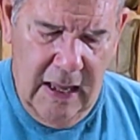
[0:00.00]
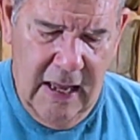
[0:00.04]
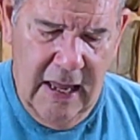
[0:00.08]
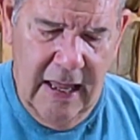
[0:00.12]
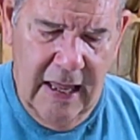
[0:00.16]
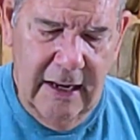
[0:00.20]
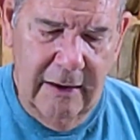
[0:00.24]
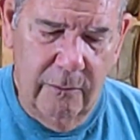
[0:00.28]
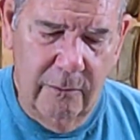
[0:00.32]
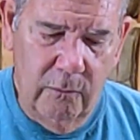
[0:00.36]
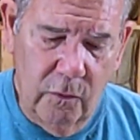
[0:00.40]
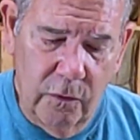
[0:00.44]

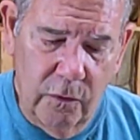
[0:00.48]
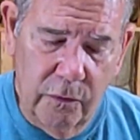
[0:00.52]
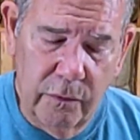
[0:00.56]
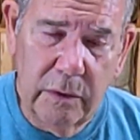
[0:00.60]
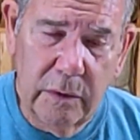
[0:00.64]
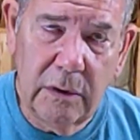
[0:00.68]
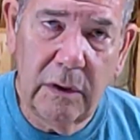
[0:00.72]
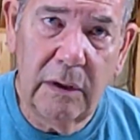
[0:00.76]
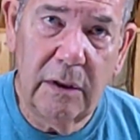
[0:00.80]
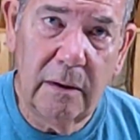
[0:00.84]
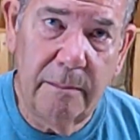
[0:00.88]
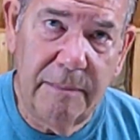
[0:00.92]
And it would
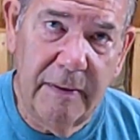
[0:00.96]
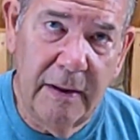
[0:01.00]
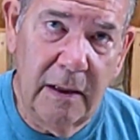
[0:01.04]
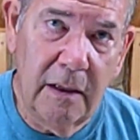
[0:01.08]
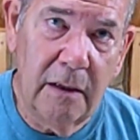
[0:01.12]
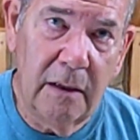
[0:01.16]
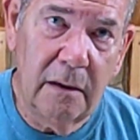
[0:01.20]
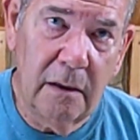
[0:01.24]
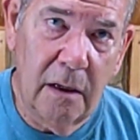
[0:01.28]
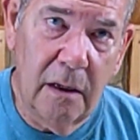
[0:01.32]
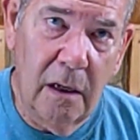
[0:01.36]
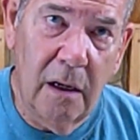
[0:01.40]
really
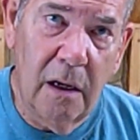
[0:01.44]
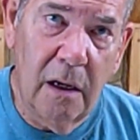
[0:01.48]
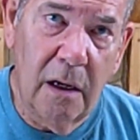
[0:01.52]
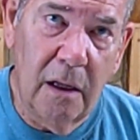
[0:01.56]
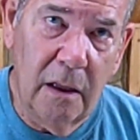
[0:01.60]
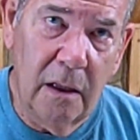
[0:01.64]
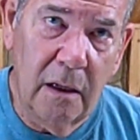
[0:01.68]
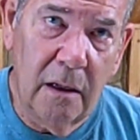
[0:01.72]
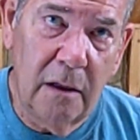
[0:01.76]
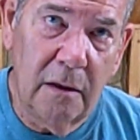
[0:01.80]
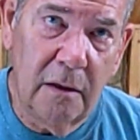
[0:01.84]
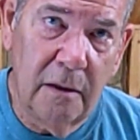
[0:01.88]
depend
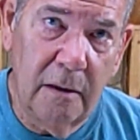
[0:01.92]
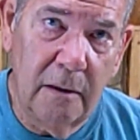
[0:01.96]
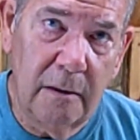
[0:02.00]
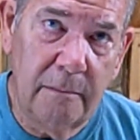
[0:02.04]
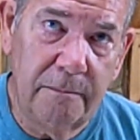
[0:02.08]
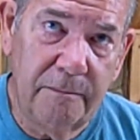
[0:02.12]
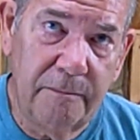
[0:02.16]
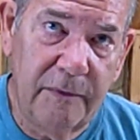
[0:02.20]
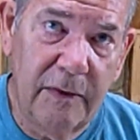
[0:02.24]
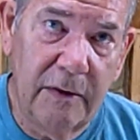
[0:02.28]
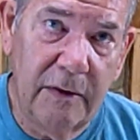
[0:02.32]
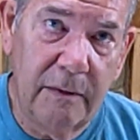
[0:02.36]
on
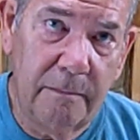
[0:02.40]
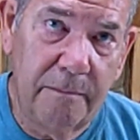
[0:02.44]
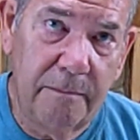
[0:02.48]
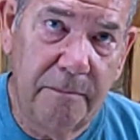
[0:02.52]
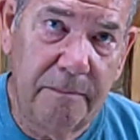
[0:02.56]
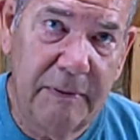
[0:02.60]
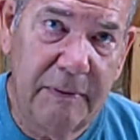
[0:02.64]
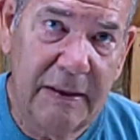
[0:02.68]
the